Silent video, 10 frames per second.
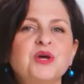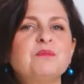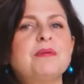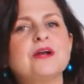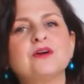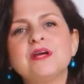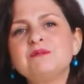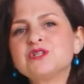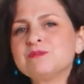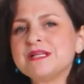Buttercream
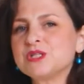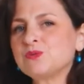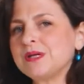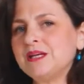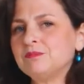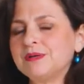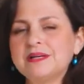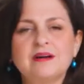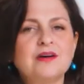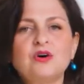should be sweet, but
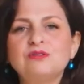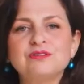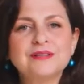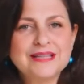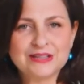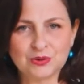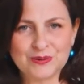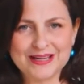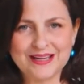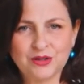not overly
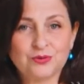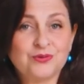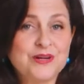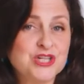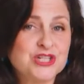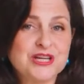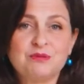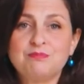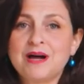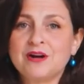cloying, rich
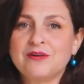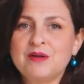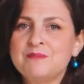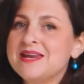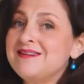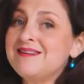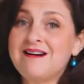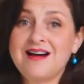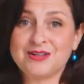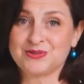and buttery, but
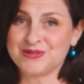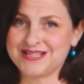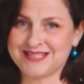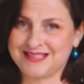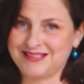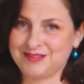not greasy.